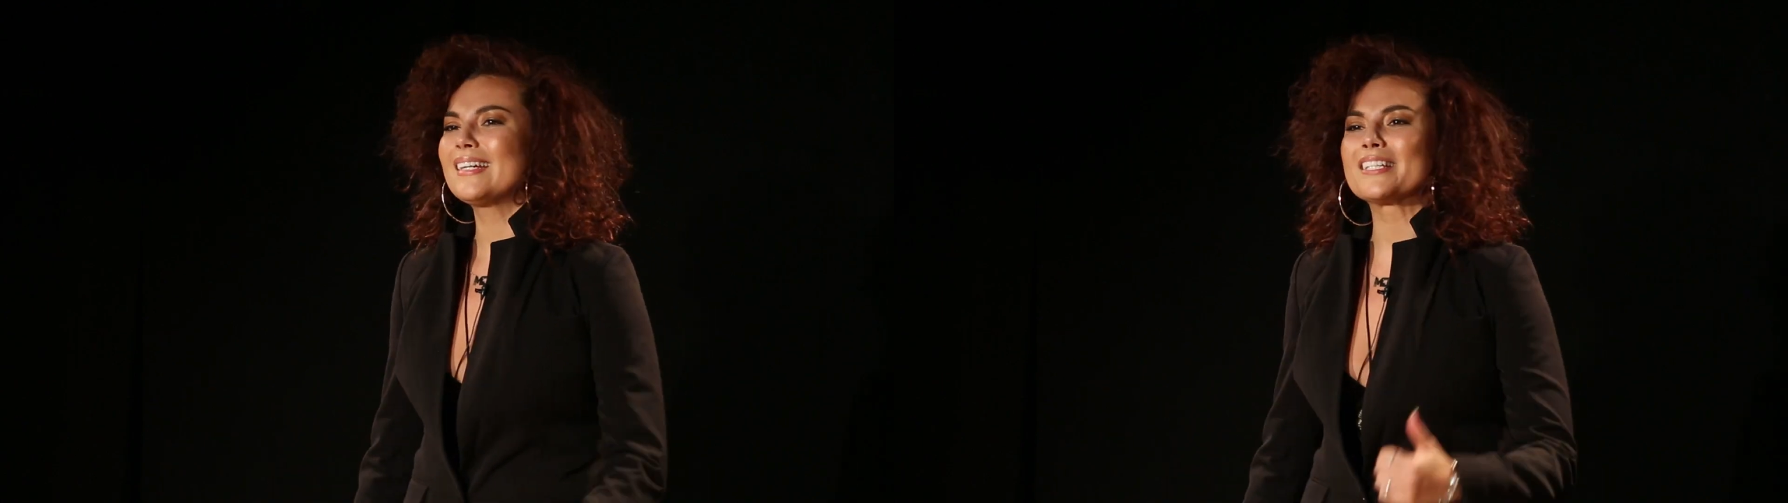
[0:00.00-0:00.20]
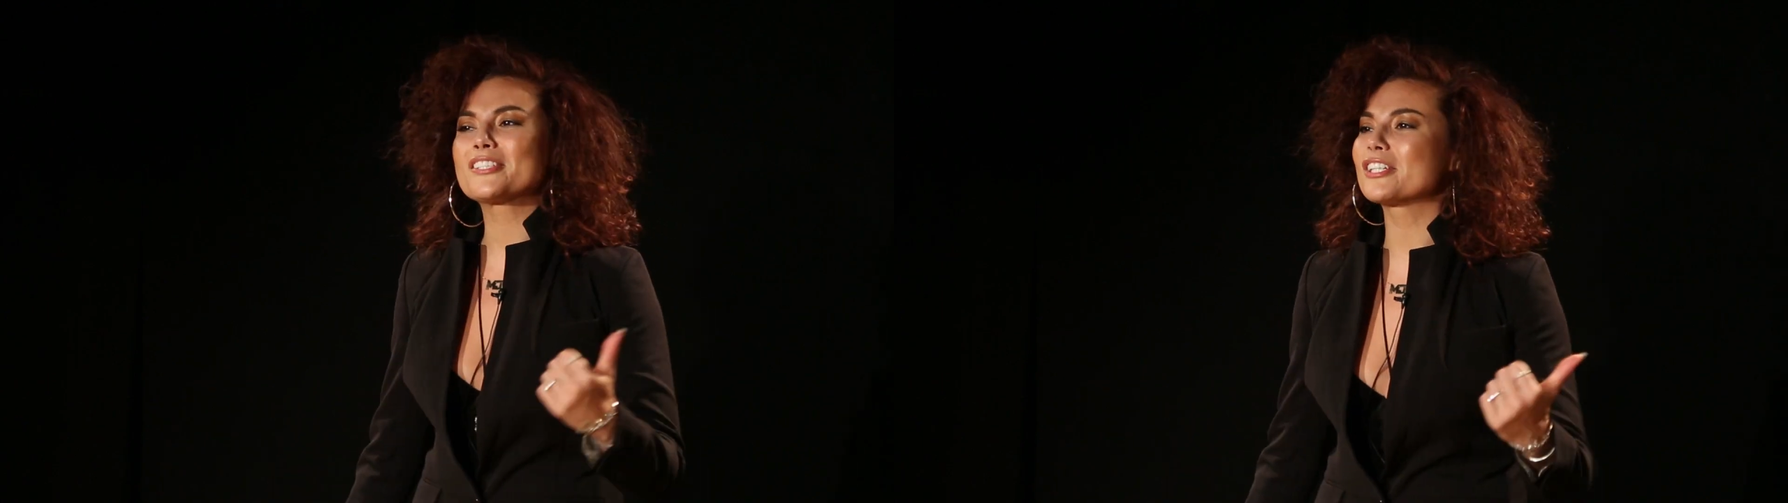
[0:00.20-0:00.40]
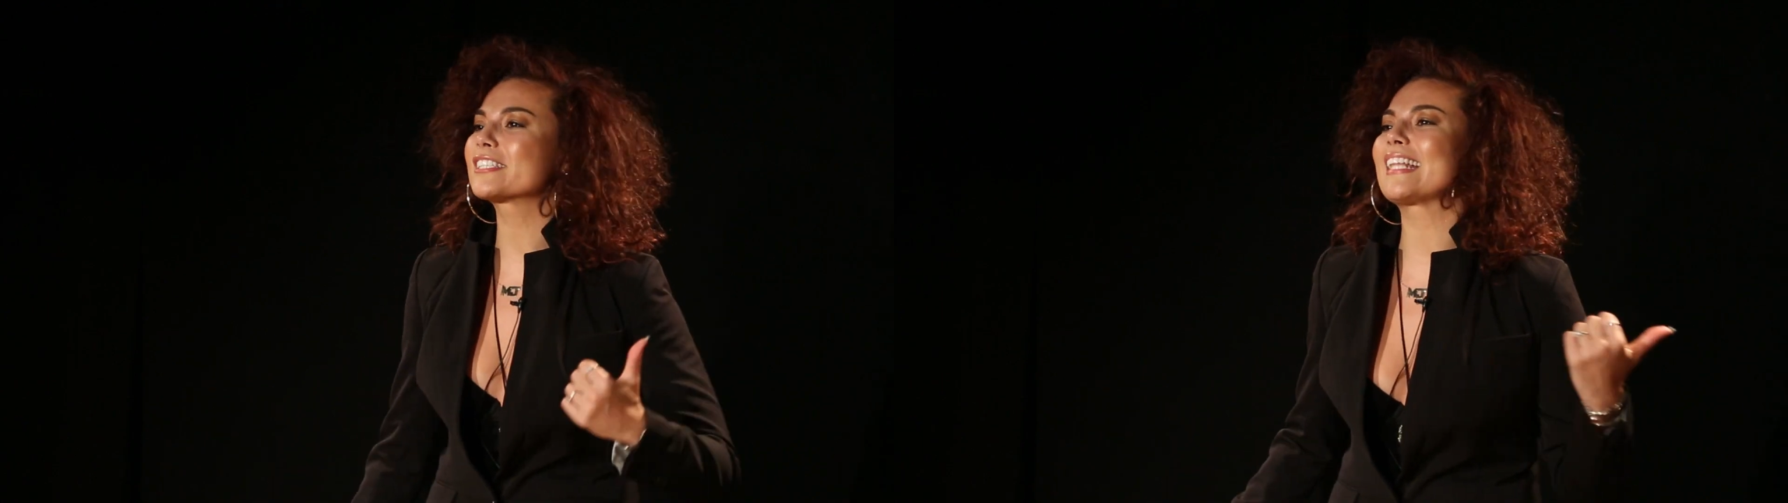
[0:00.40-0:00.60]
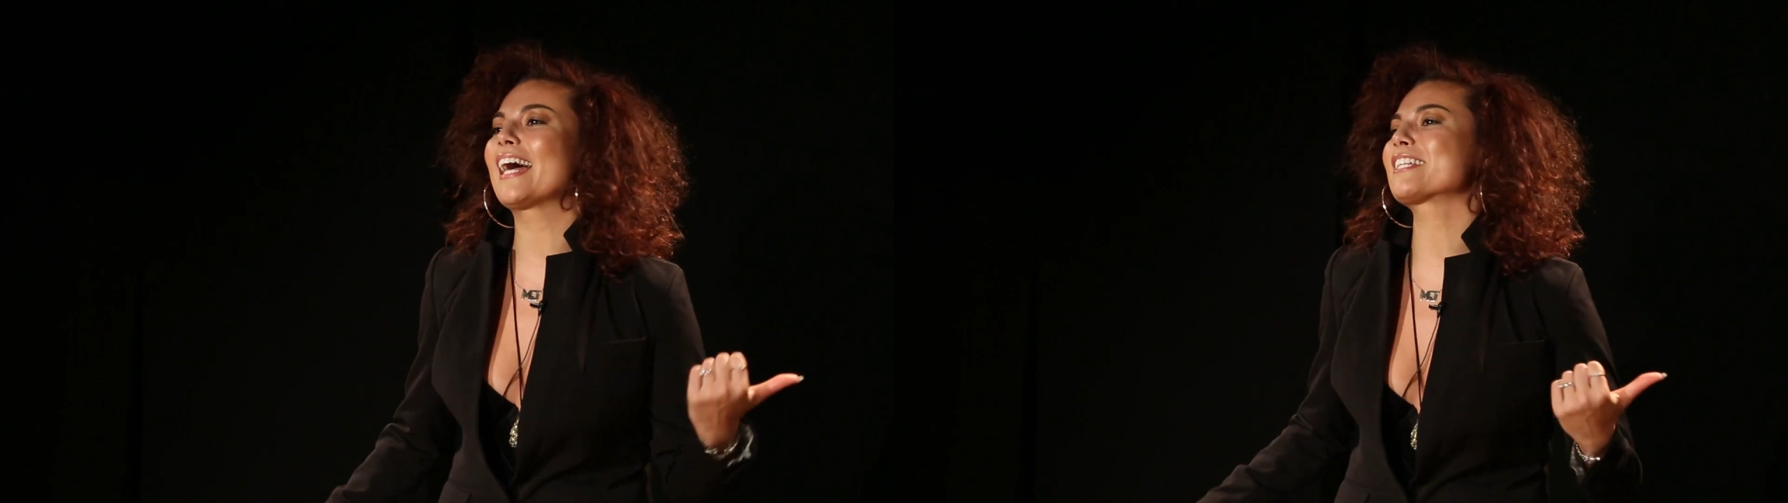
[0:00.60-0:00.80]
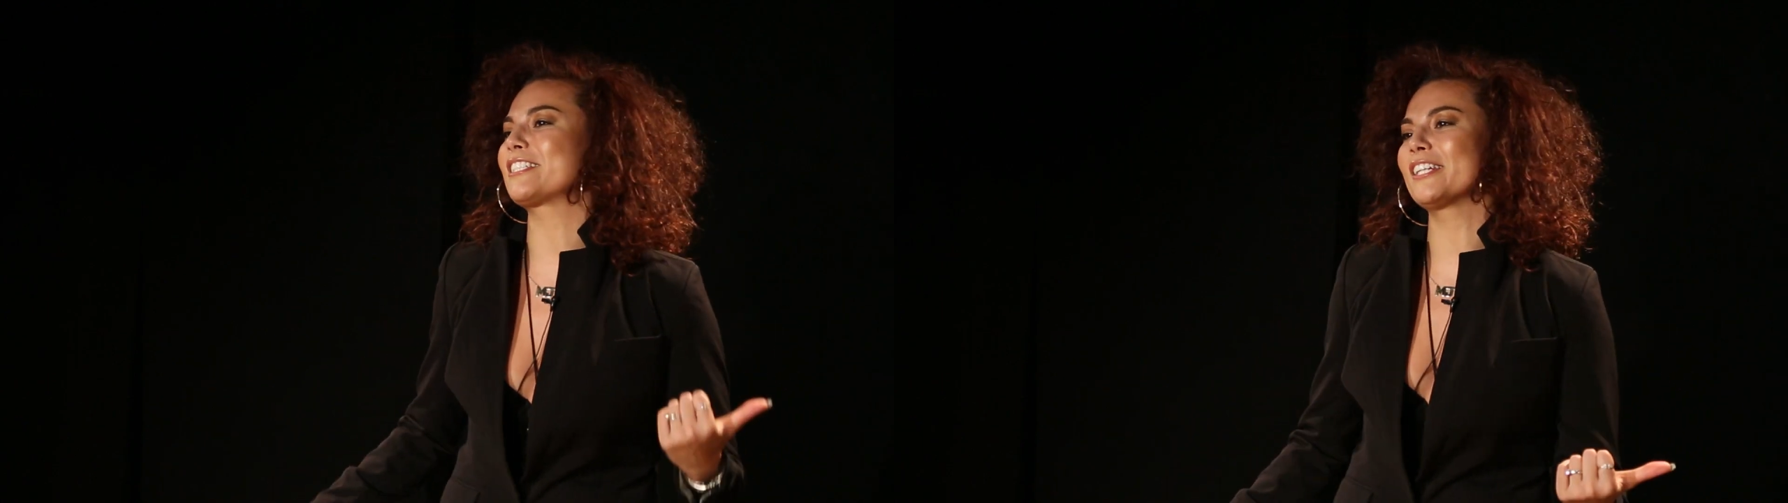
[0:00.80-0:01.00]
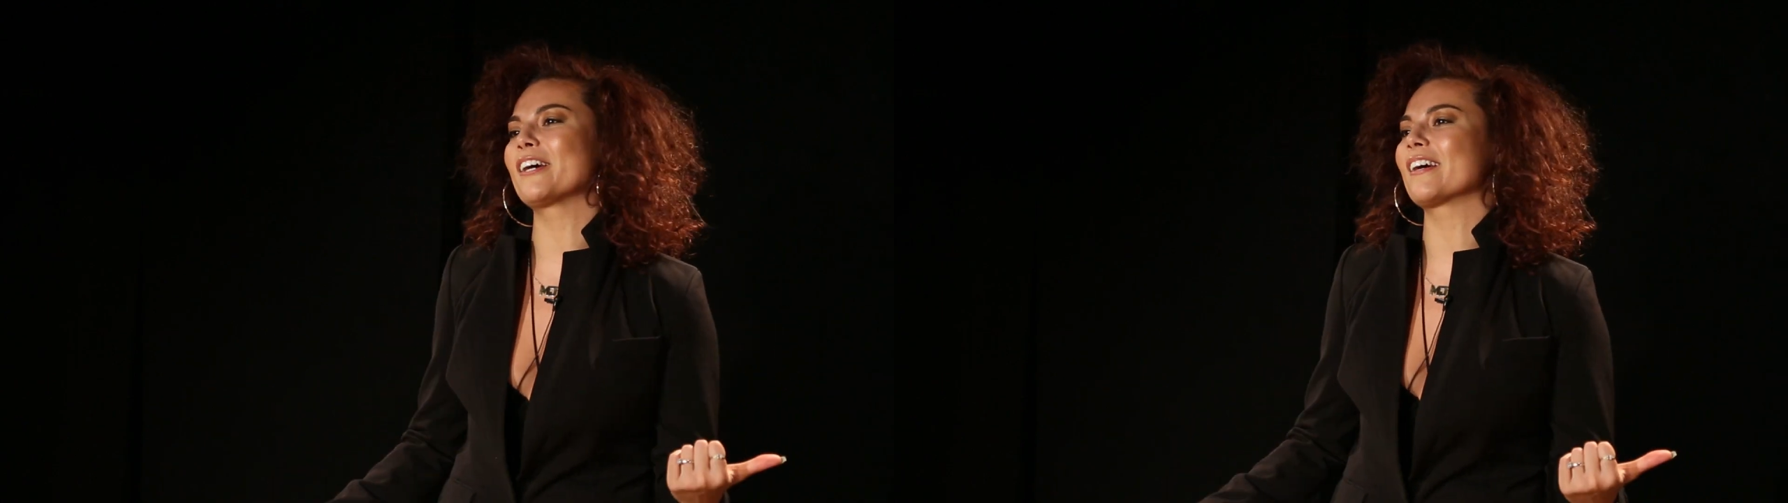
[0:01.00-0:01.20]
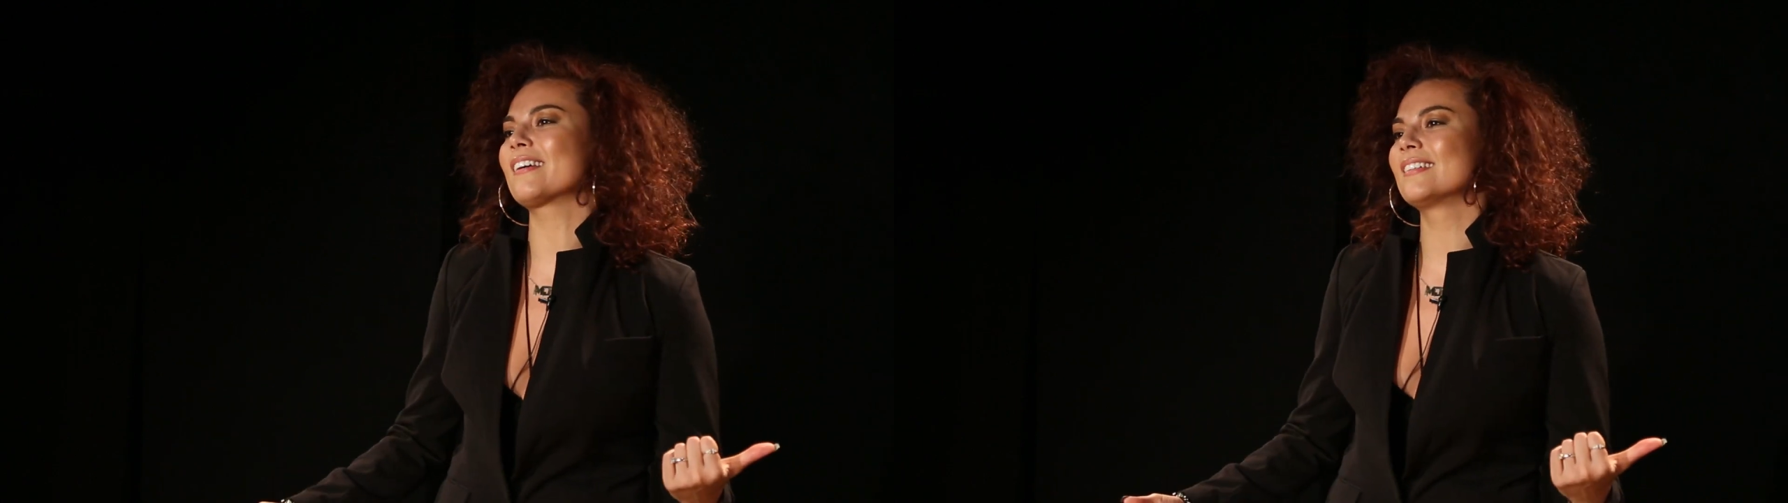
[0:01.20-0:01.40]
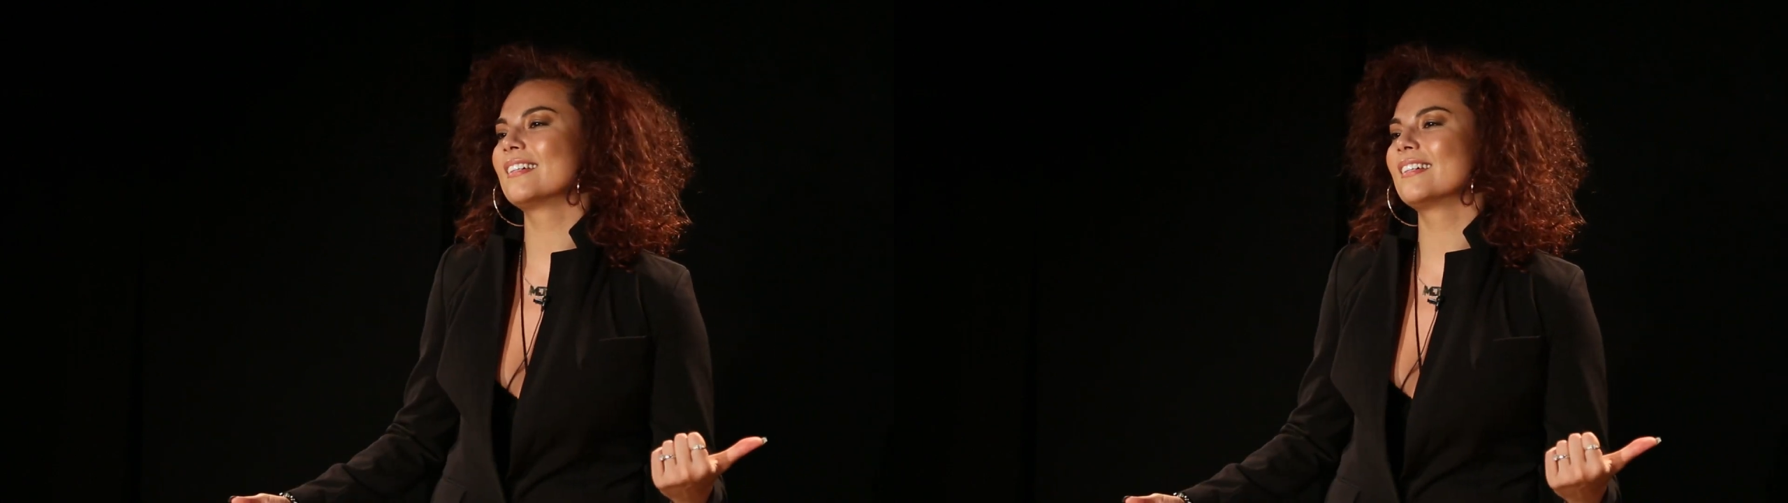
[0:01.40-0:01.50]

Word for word: And just last year,